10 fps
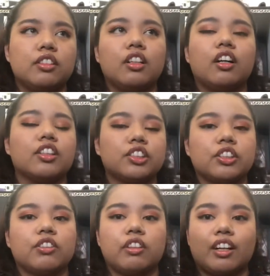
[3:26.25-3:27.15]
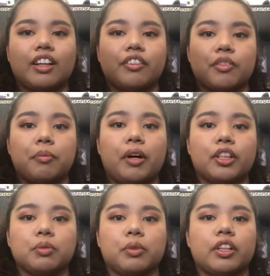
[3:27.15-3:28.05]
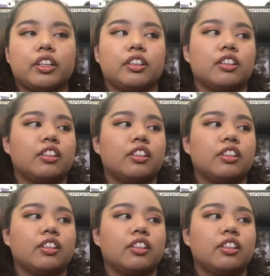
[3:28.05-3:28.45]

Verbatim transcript: Also got it from Poshmark.